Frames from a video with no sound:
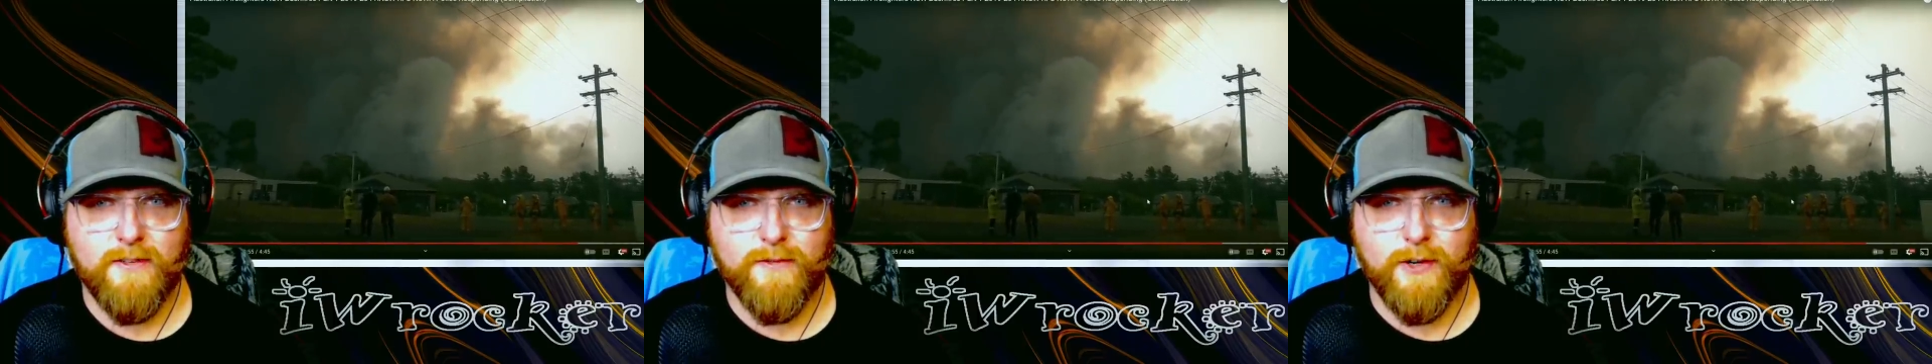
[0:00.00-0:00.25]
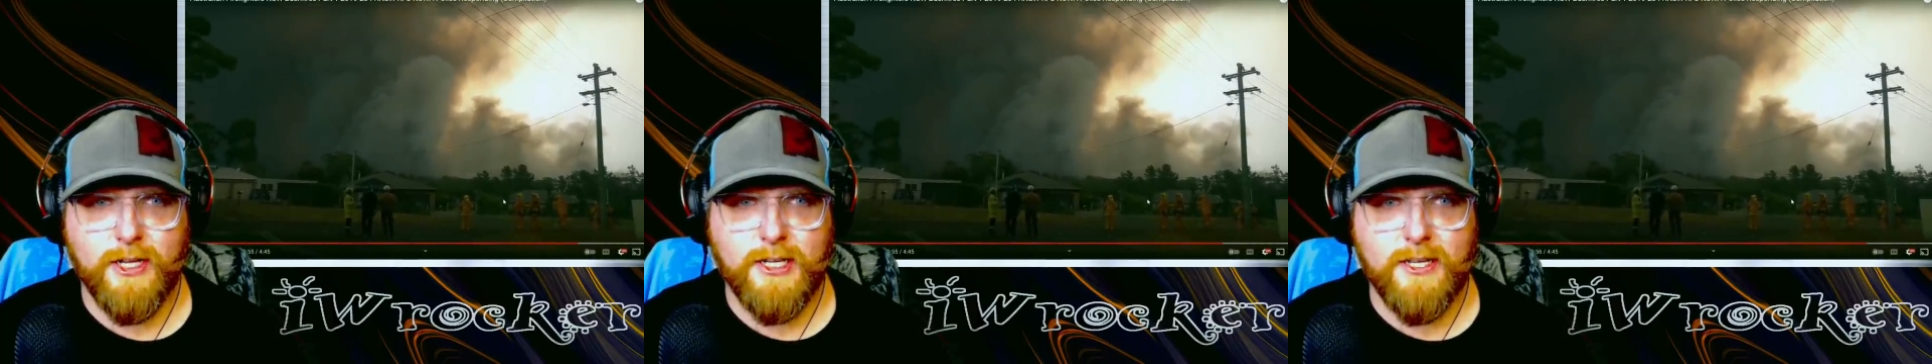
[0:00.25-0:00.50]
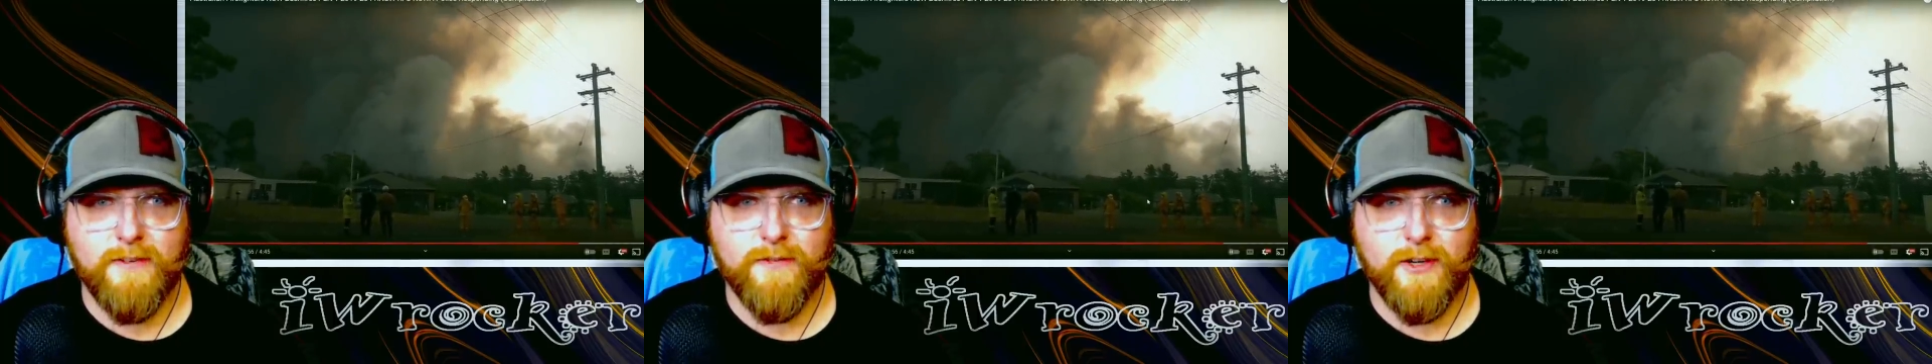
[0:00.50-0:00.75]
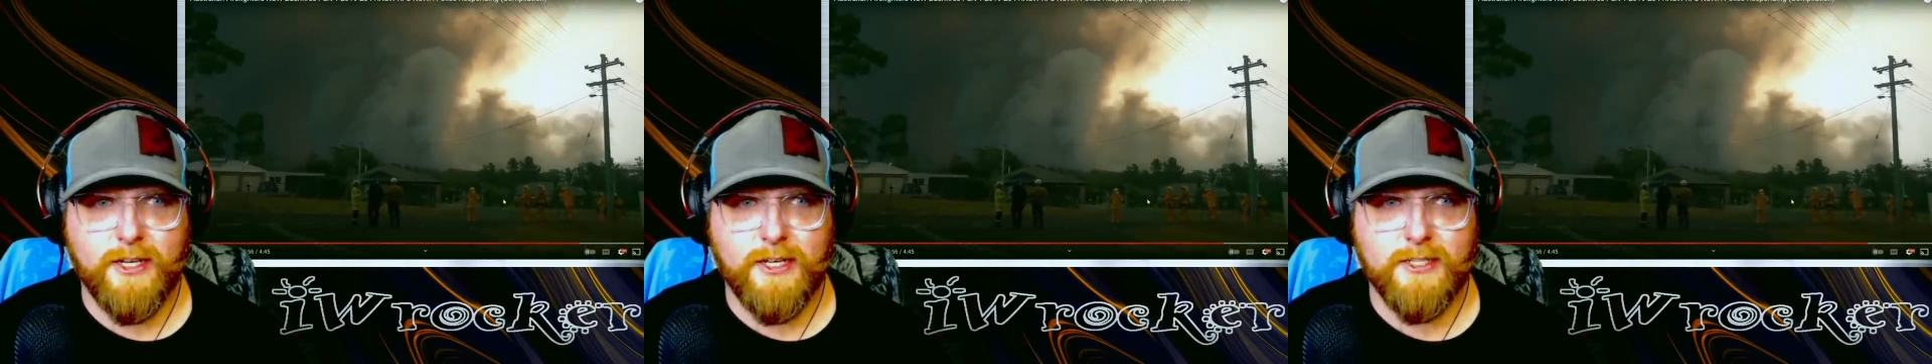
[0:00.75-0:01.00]
Freaky,
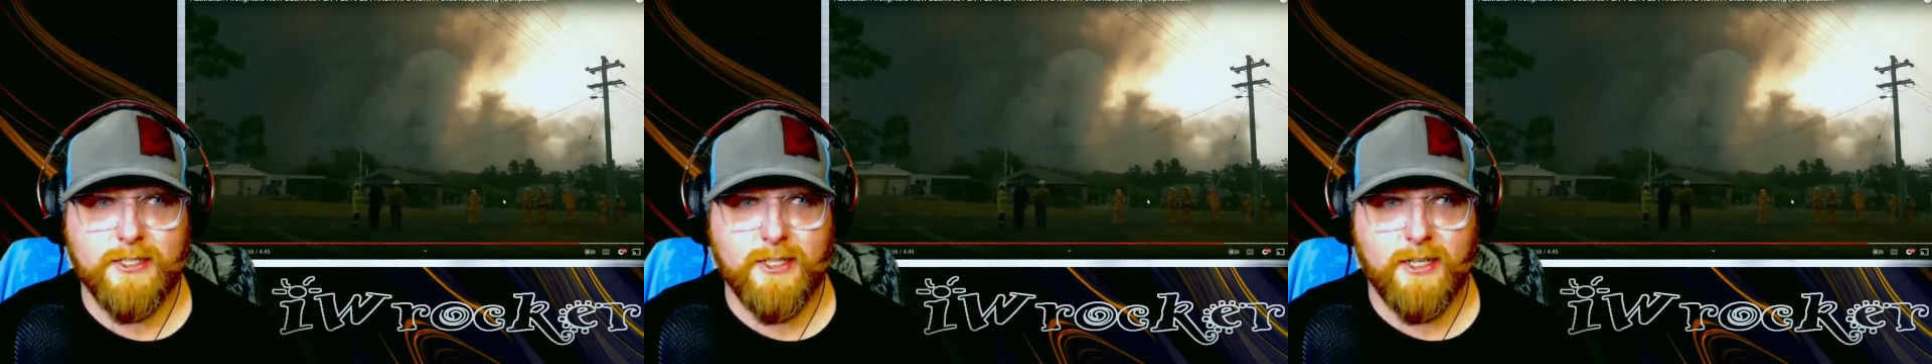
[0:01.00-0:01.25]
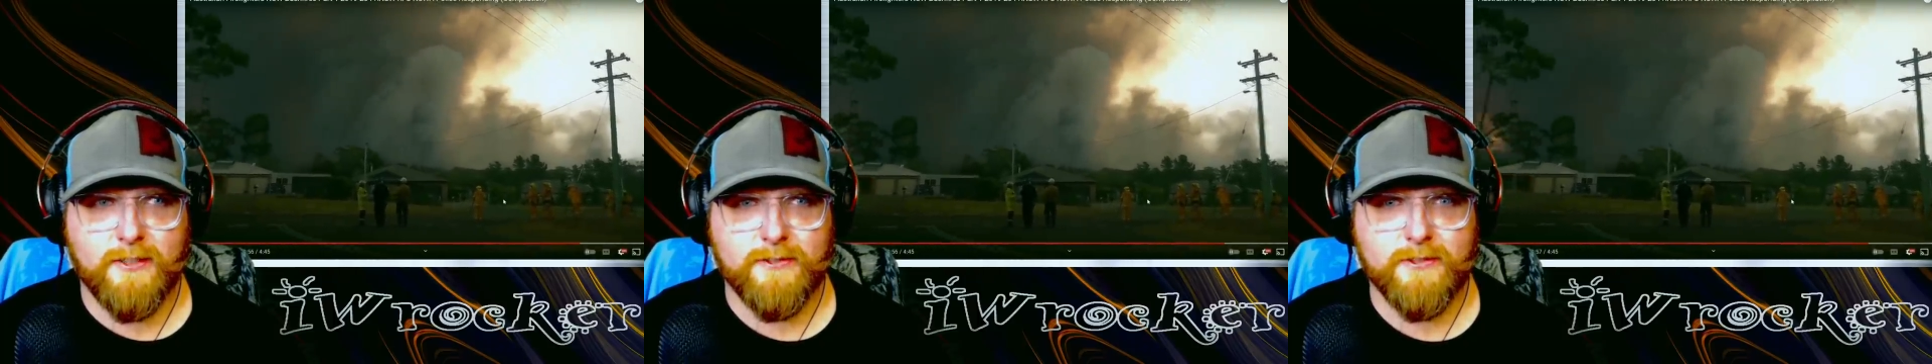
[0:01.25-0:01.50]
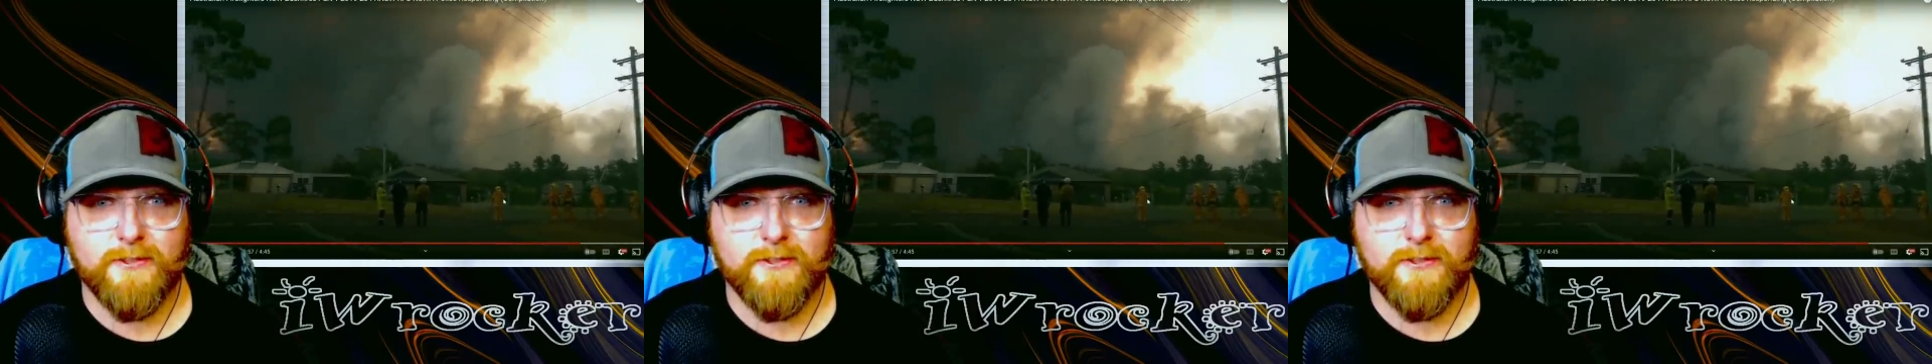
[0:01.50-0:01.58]
freaky stuff.